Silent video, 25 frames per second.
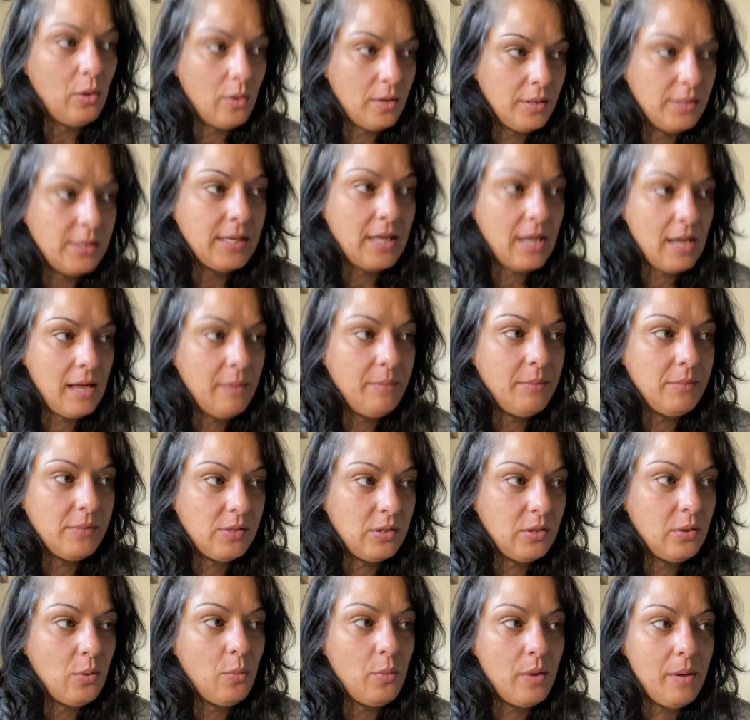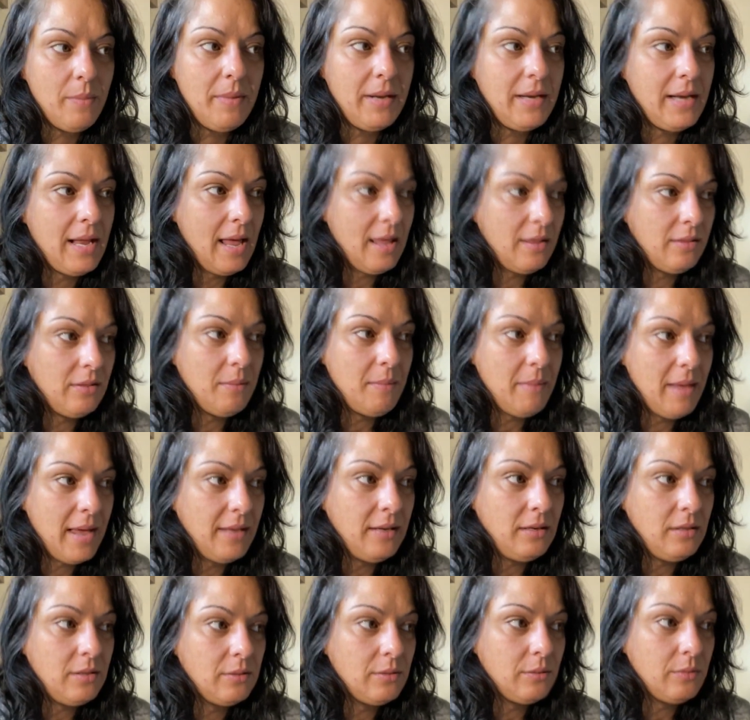time. The women and the
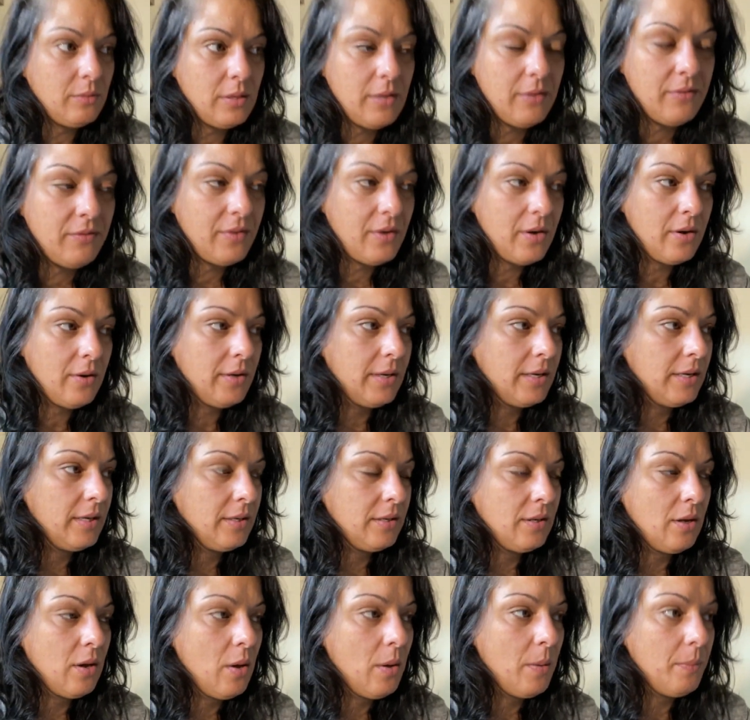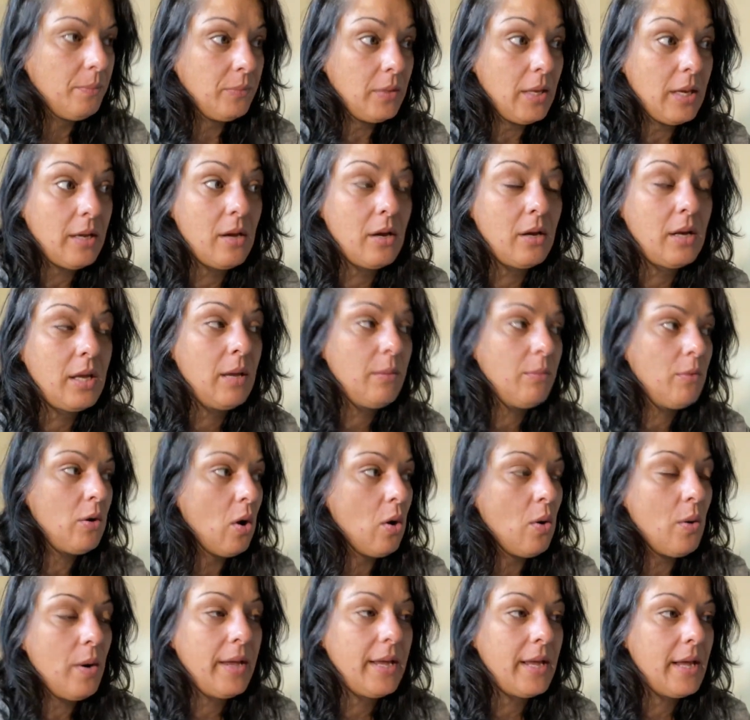men, they're very they could keep
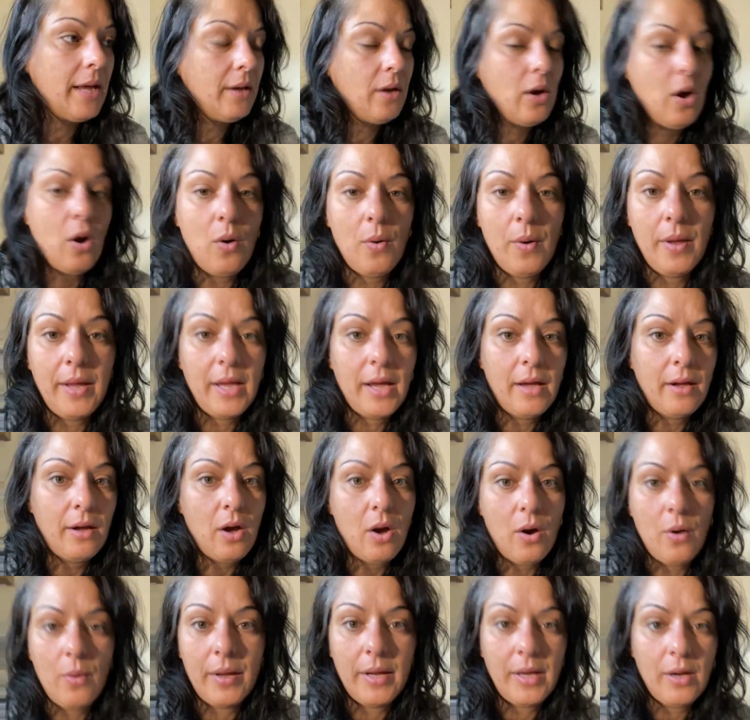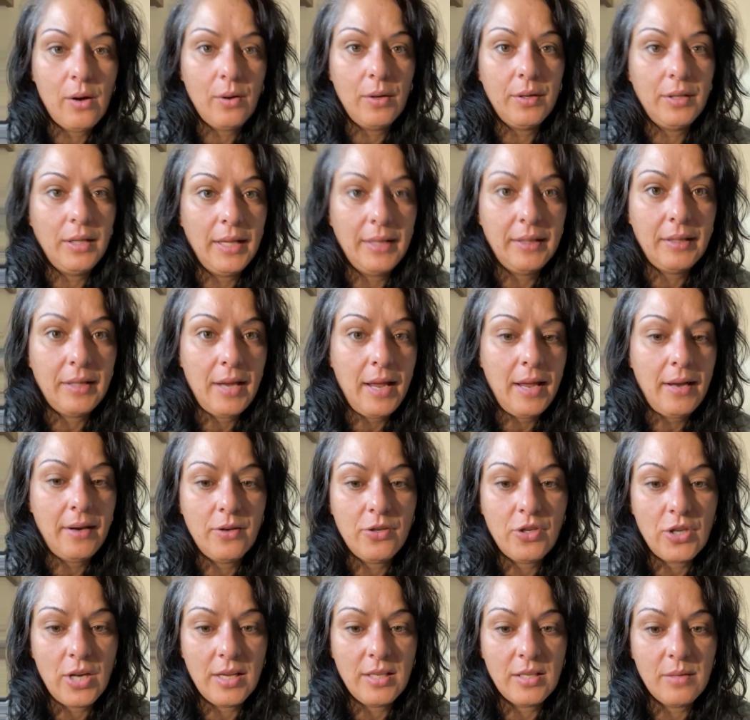going and going and going, like the
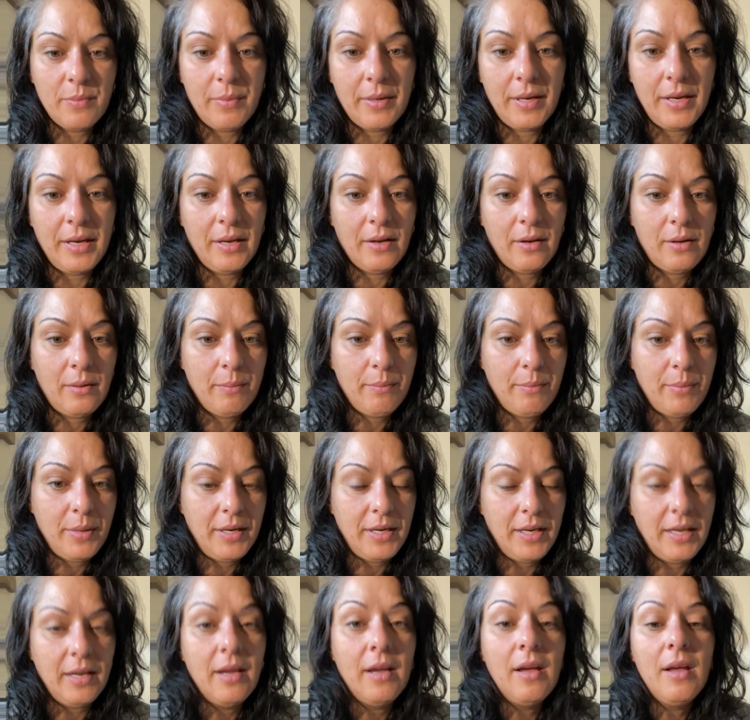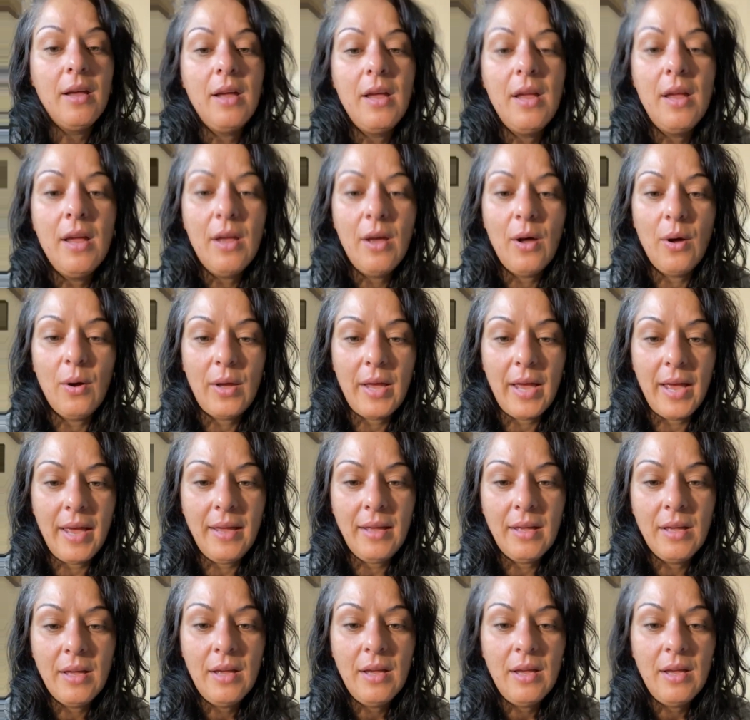Energizer bunny. Okay.